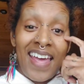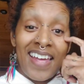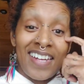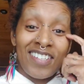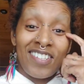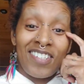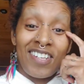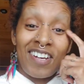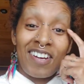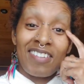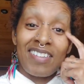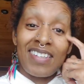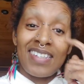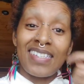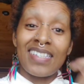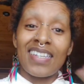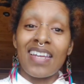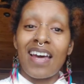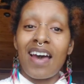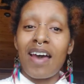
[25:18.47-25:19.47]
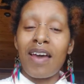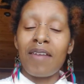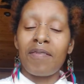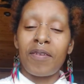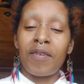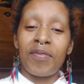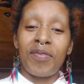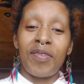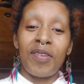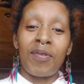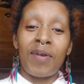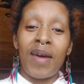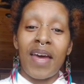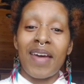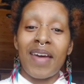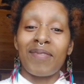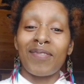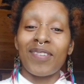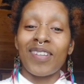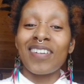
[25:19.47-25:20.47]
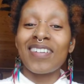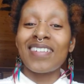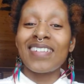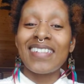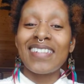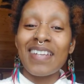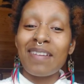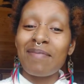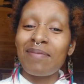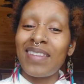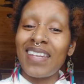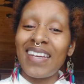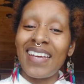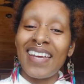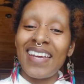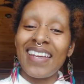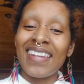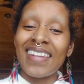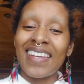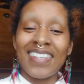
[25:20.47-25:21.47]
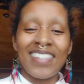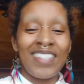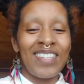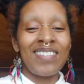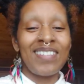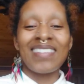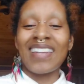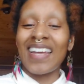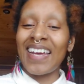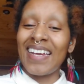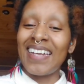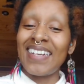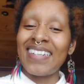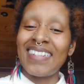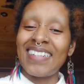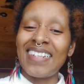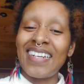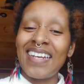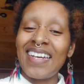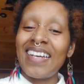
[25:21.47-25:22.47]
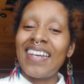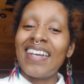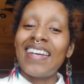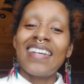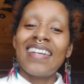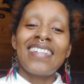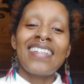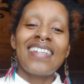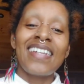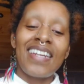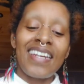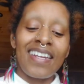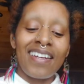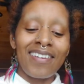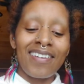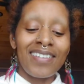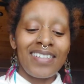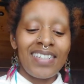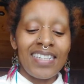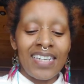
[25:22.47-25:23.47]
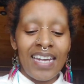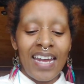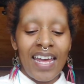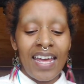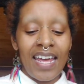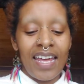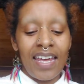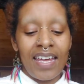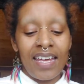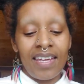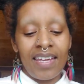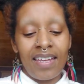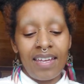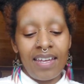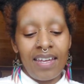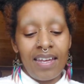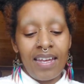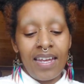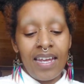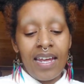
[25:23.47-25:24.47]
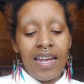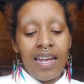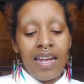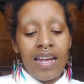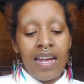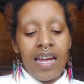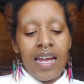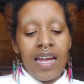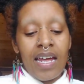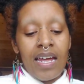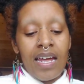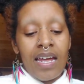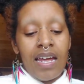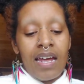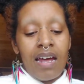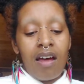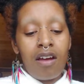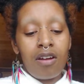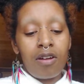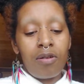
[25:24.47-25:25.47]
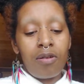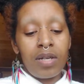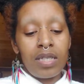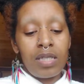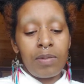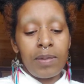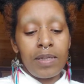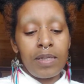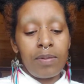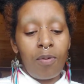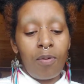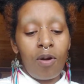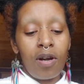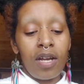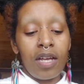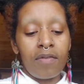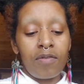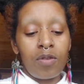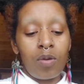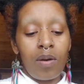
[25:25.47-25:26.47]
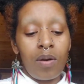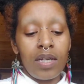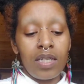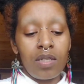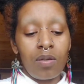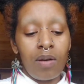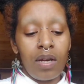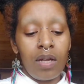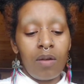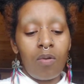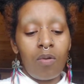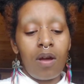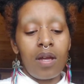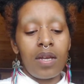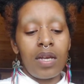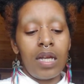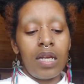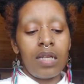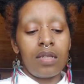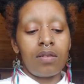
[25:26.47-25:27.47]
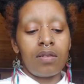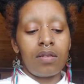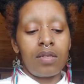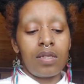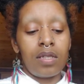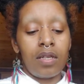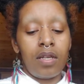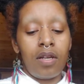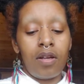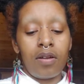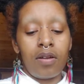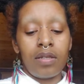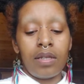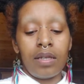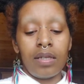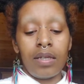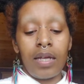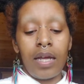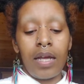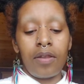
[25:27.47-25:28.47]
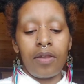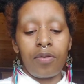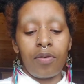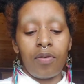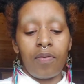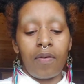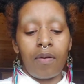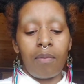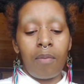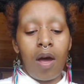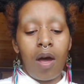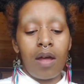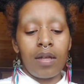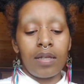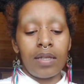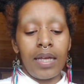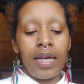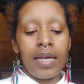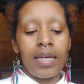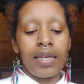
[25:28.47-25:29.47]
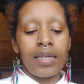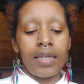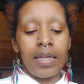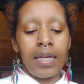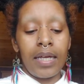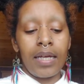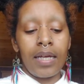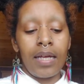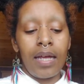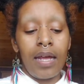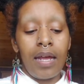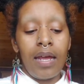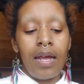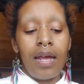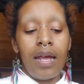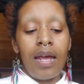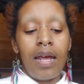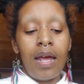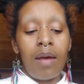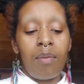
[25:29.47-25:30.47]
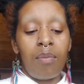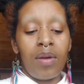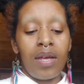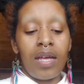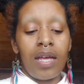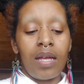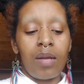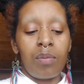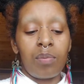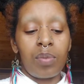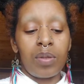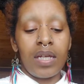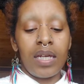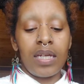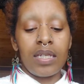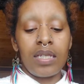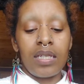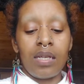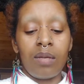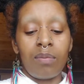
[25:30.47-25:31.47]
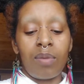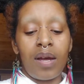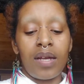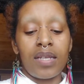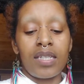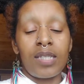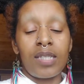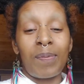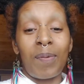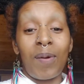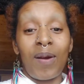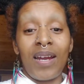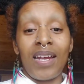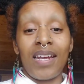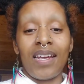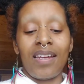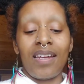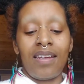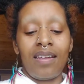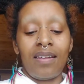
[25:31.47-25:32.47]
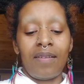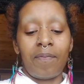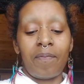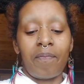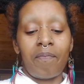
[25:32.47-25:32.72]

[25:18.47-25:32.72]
And share this live if you have learned something that you liked to hear today. On Christmas morning of 2021, Hazel secured the land through Vermont Land Link and began planting by spring.